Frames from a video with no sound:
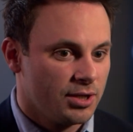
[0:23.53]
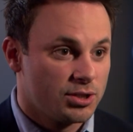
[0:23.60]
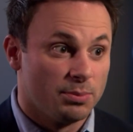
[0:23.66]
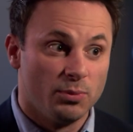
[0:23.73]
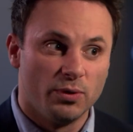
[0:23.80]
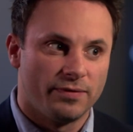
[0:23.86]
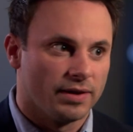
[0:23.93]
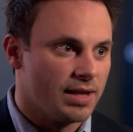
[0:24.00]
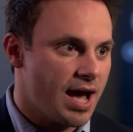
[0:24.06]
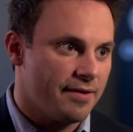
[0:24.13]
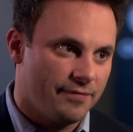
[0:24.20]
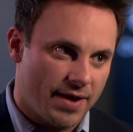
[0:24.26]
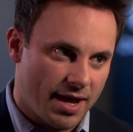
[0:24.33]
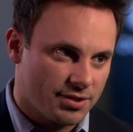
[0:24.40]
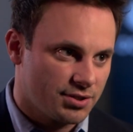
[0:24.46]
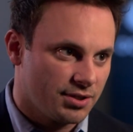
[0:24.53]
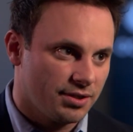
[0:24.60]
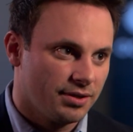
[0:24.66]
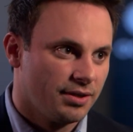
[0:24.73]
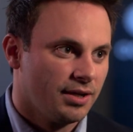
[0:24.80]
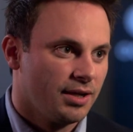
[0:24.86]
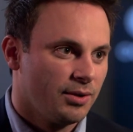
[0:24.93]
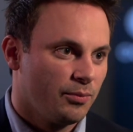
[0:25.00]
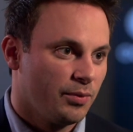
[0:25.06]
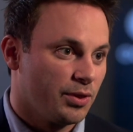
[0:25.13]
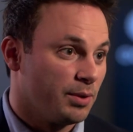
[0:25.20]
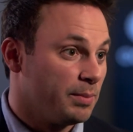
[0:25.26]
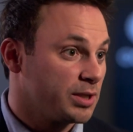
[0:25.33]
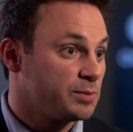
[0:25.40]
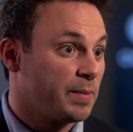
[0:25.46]
to move a lot faster
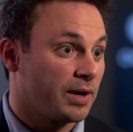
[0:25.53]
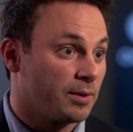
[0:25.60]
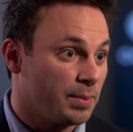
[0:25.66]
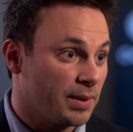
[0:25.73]
with a much better